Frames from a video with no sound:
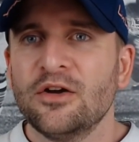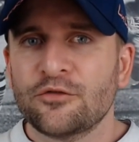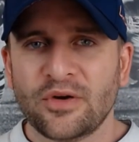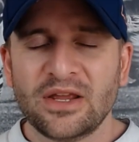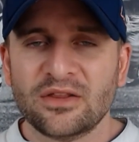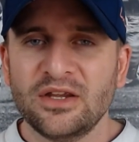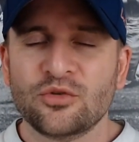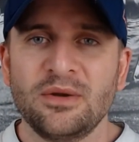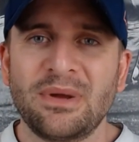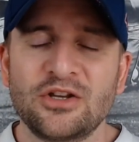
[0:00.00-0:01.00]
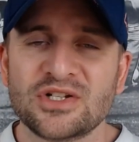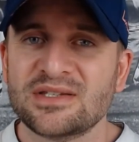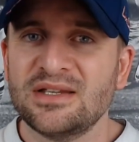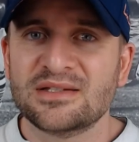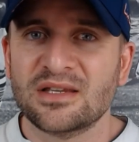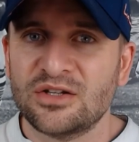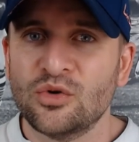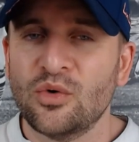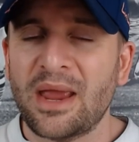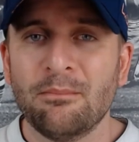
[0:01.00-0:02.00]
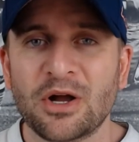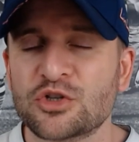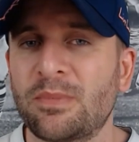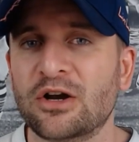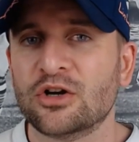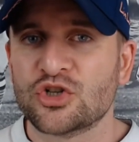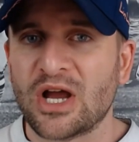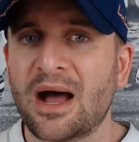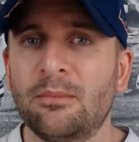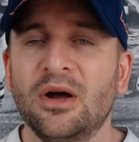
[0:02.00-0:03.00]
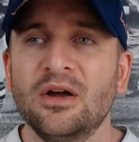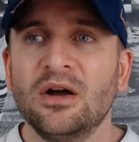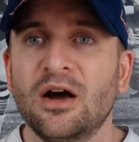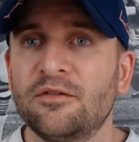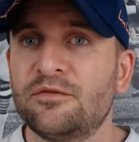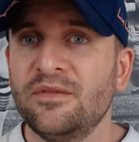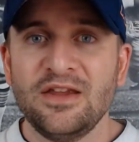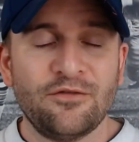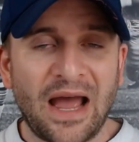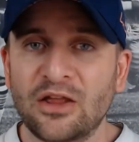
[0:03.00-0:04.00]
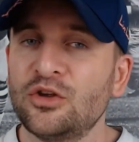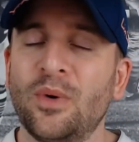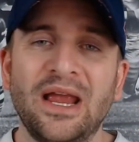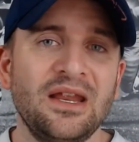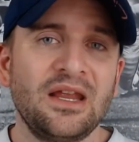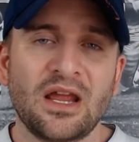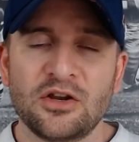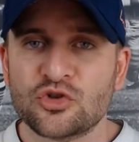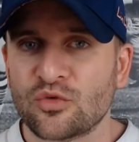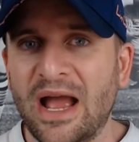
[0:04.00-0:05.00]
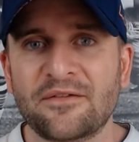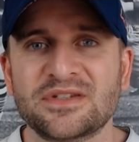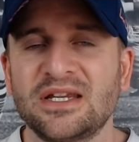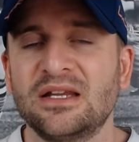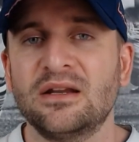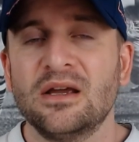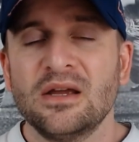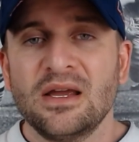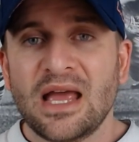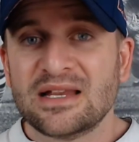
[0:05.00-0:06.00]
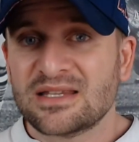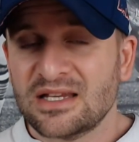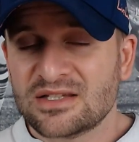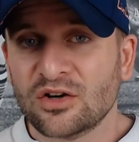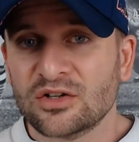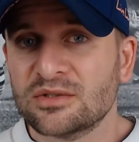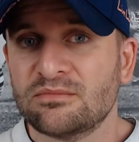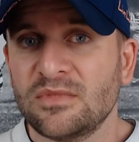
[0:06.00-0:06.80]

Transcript: frankly, Green Bay just needs to do a much better job of evaluating and drafting as they start to,